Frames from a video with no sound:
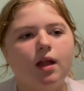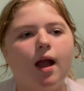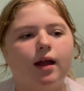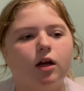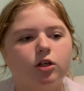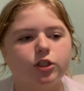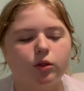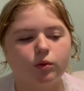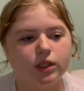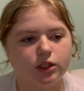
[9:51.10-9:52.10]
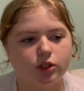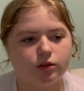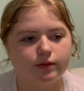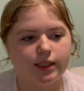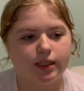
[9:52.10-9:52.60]
I also want to
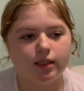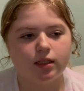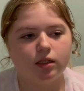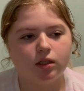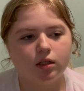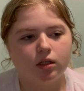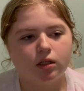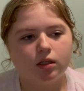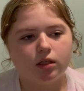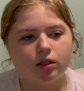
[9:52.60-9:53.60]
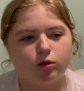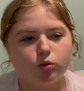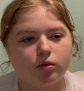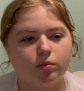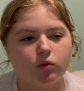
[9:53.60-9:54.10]
read, there's
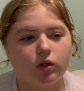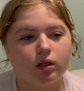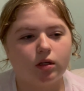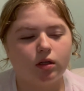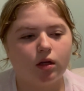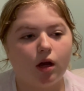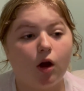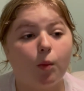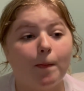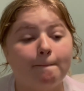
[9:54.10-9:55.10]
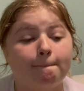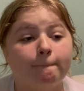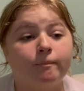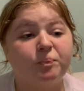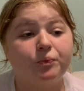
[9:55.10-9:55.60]
one more. Oh,
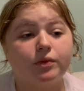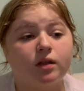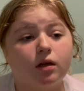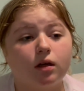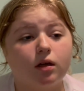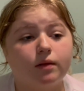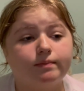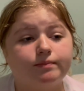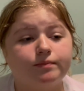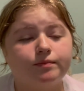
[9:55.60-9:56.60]
um,